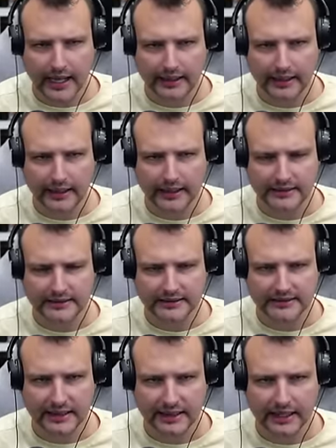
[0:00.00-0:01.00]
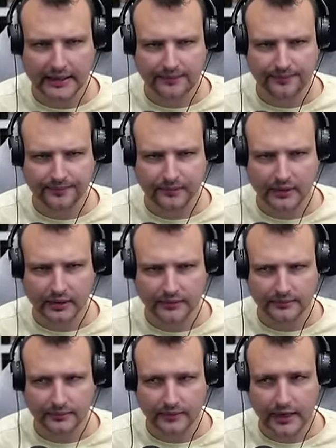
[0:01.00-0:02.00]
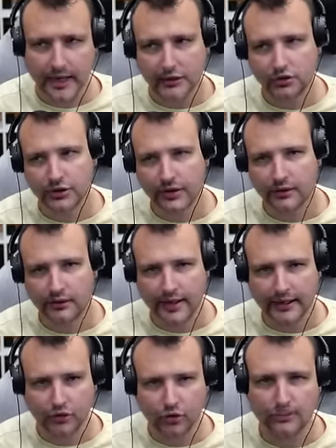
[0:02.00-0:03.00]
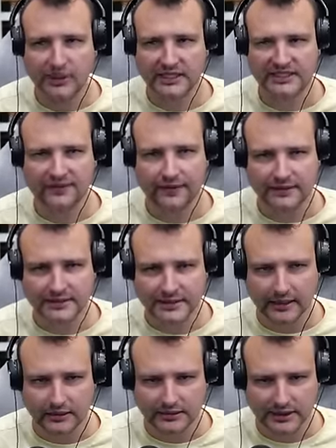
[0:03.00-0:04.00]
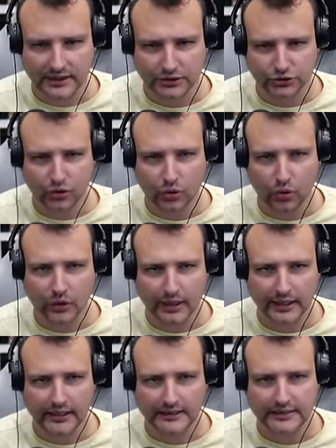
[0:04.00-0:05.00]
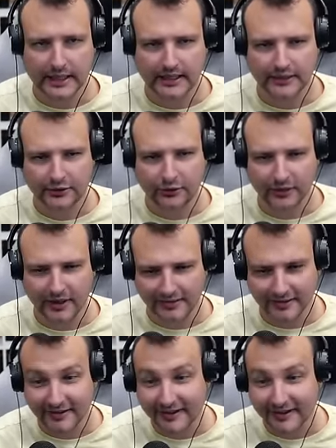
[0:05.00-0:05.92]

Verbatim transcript: and it's um, actually okay. two minutes fifty seconds and the score is eight to one.